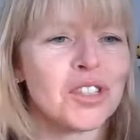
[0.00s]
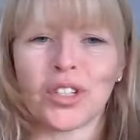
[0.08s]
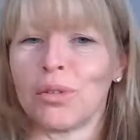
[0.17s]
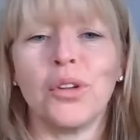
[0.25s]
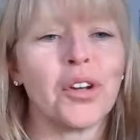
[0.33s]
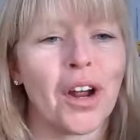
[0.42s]

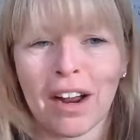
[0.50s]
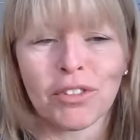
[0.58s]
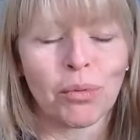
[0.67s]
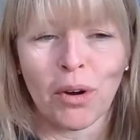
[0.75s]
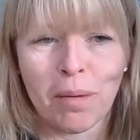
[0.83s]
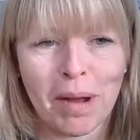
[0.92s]
so you don't
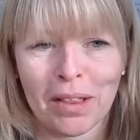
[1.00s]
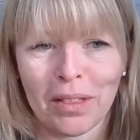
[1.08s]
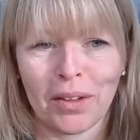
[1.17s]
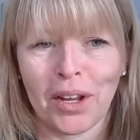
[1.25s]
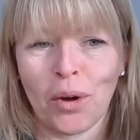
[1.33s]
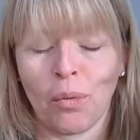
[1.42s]
have to worry
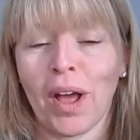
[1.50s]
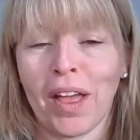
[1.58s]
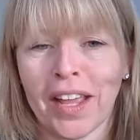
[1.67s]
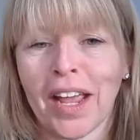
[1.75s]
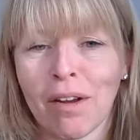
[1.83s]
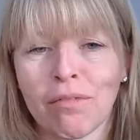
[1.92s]
about that, you know,
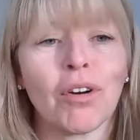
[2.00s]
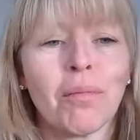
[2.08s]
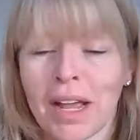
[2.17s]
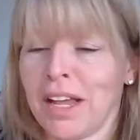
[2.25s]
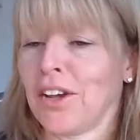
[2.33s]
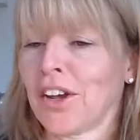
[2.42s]
where they came
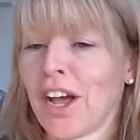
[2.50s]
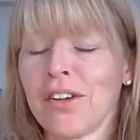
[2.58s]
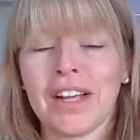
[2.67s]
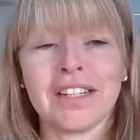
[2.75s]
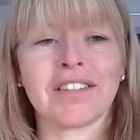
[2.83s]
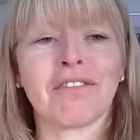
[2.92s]
from. Here you
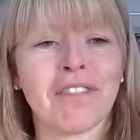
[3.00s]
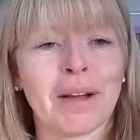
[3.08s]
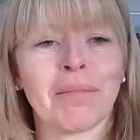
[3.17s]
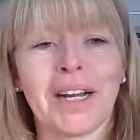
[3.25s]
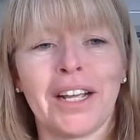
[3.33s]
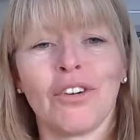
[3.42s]
go. Here's a
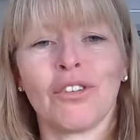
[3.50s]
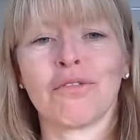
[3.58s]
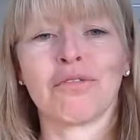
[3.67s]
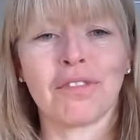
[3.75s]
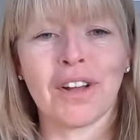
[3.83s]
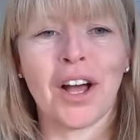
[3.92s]
family
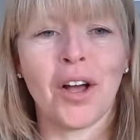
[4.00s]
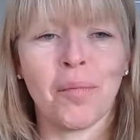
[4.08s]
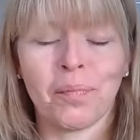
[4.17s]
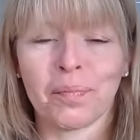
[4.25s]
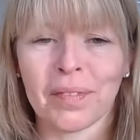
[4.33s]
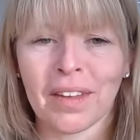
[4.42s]
of
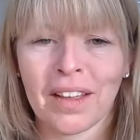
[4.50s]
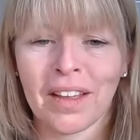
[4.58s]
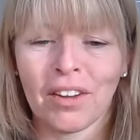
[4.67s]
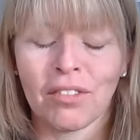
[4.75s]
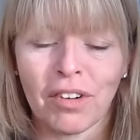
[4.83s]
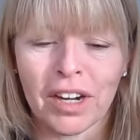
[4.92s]
um,
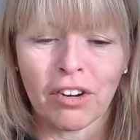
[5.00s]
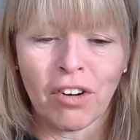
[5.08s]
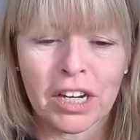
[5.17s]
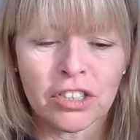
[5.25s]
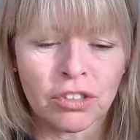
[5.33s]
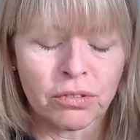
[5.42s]
really
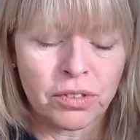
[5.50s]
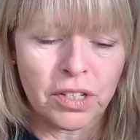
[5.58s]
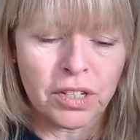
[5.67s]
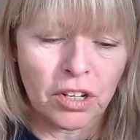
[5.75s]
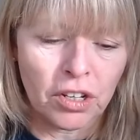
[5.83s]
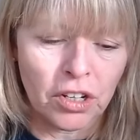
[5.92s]
great tools
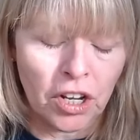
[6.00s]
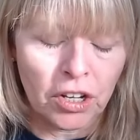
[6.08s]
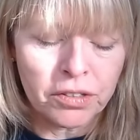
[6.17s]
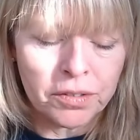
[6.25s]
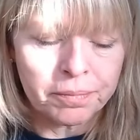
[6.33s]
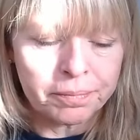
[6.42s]
that you can
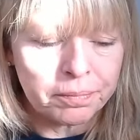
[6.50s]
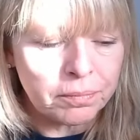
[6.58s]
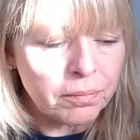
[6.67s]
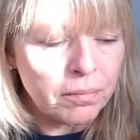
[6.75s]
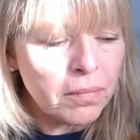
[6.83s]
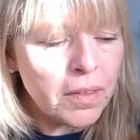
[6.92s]
use.
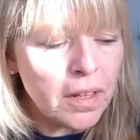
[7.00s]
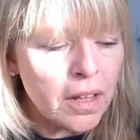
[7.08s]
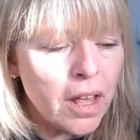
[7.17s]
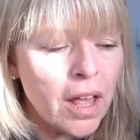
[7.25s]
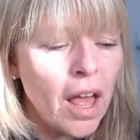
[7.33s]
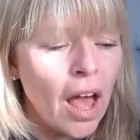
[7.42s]

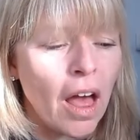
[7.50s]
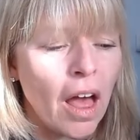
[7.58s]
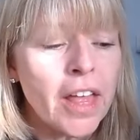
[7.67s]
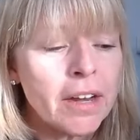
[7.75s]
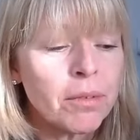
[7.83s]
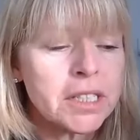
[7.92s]

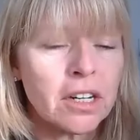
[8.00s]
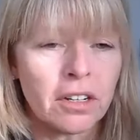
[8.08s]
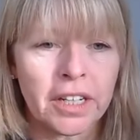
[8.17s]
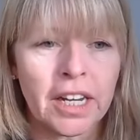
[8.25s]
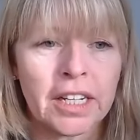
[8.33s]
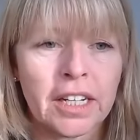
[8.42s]
And then we
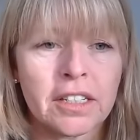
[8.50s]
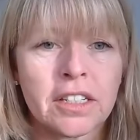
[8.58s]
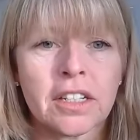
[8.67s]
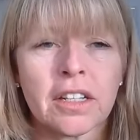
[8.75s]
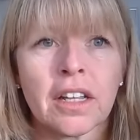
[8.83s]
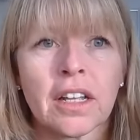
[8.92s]
start getting
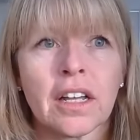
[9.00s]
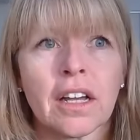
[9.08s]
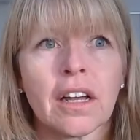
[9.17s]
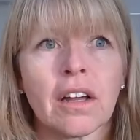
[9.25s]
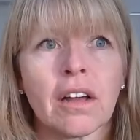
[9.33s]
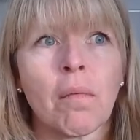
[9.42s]
into
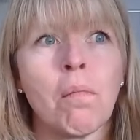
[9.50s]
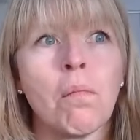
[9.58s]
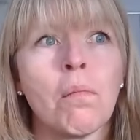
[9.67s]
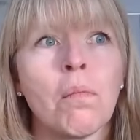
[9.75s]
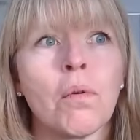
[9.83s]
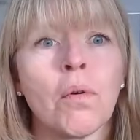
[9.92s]
the
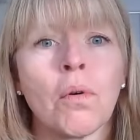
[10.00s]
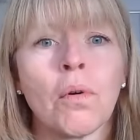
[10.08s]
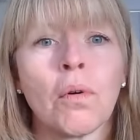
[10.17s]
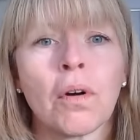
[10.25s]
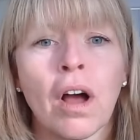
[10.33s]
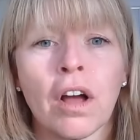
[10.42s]

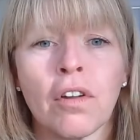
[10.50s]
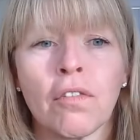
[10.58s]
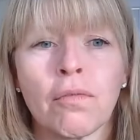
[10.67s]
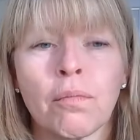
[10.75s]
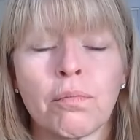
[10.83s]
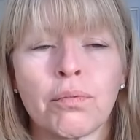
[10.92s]
more kind
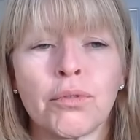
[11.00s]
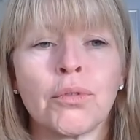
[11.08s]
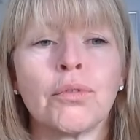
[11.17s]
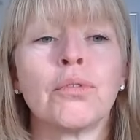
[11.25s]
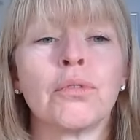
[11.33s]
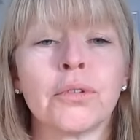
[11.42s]
of
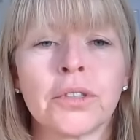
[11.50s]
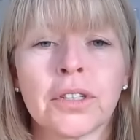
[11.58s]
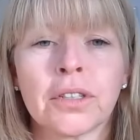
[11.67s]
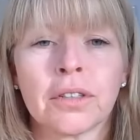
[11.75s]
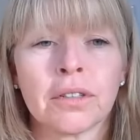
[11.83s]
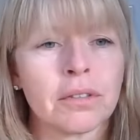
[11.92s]
broad,
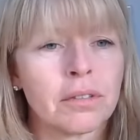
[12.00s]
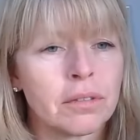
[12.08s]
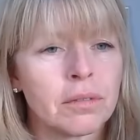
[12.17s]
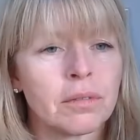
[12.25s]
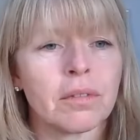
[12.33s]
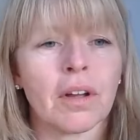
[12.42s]

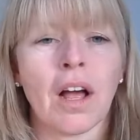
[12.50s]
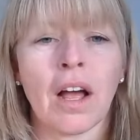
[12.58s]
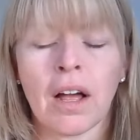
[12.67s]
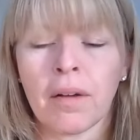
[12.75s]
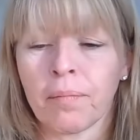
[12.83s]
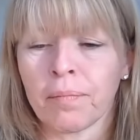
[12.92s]

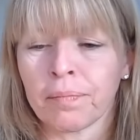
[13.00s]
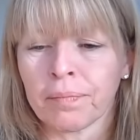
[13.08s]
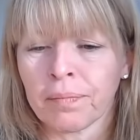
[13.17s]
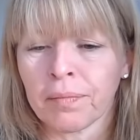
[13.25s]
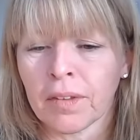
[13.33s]
um,